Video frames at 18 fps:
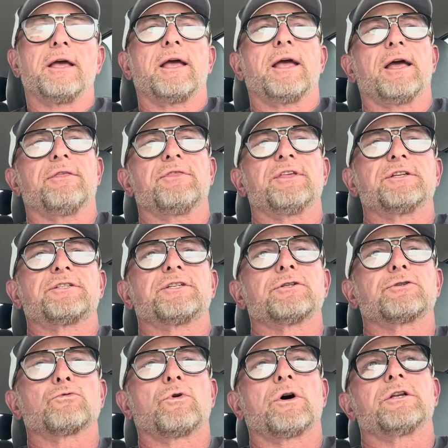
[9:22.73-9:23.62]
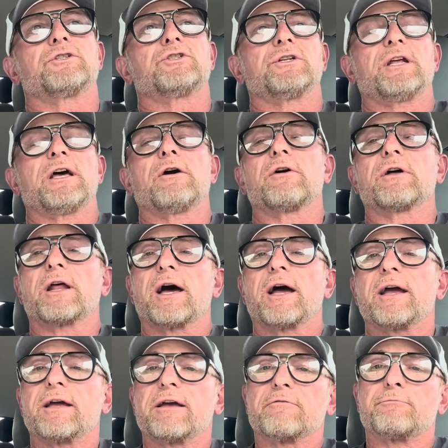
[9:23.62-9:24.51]
And this is what Janelle and
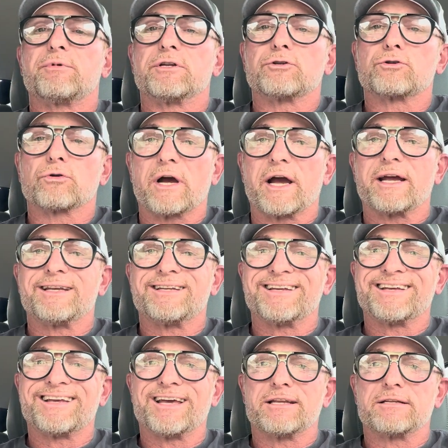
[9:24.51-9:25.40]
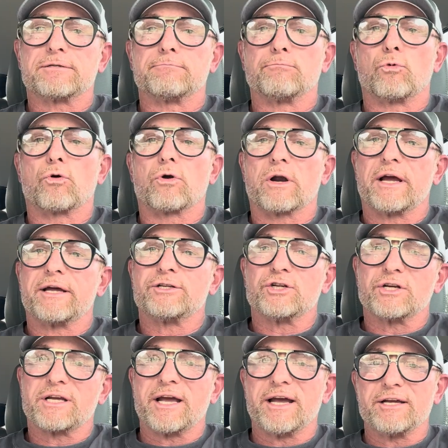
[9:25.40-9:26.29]
I have been trying to get more
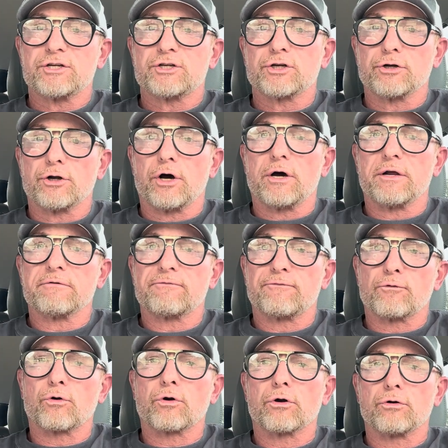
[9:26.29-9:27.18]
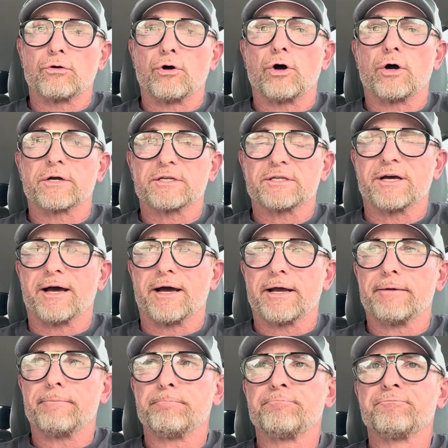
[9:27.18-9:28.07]
education on for a long
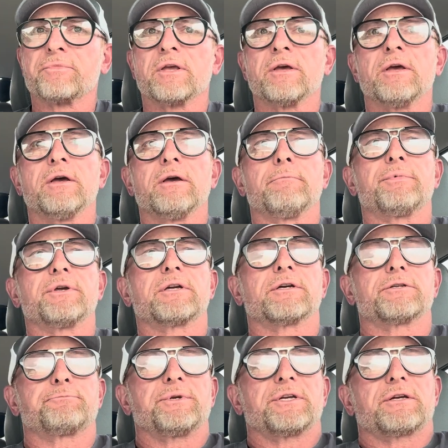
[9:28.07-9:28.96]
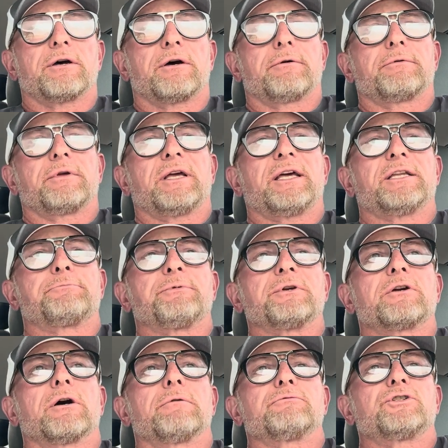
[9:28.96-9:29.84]
time, because it's
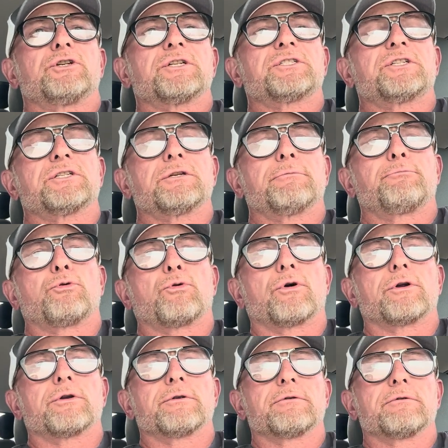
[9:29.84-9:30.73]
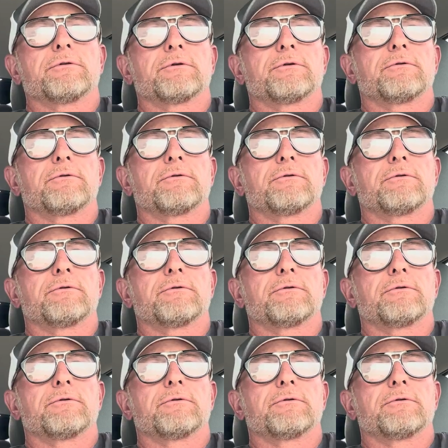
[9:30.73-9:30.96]
become just as important